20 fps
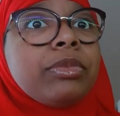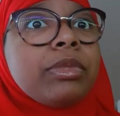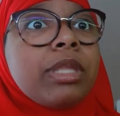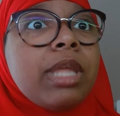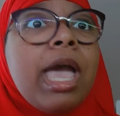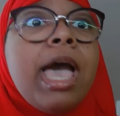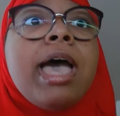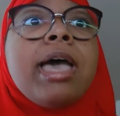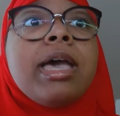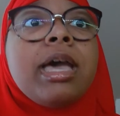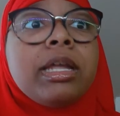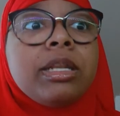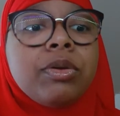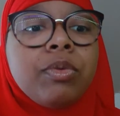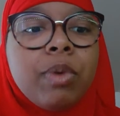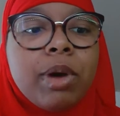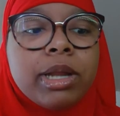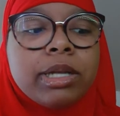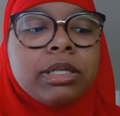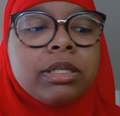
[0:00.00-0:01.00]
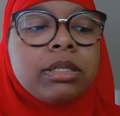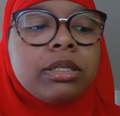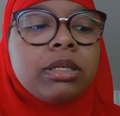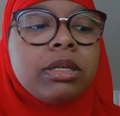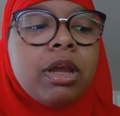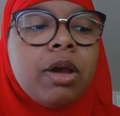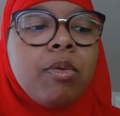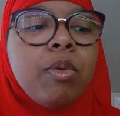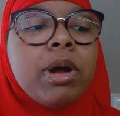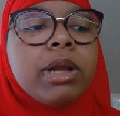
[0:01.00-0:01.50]
I
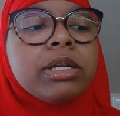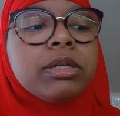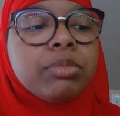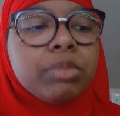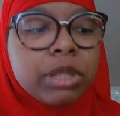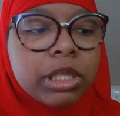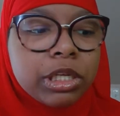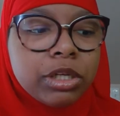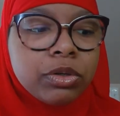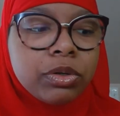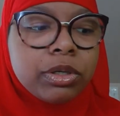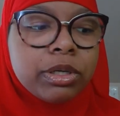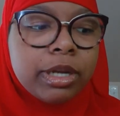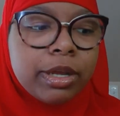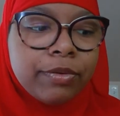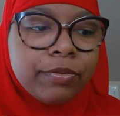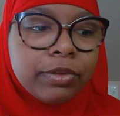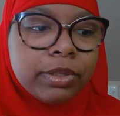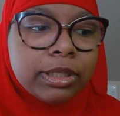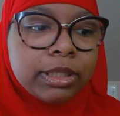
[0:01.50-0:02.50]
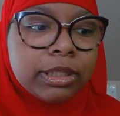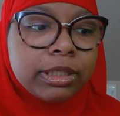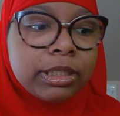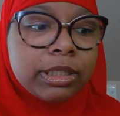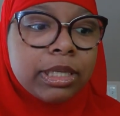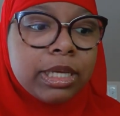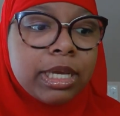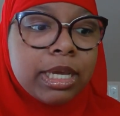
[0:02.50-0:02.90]
watched Bleach on Netflix,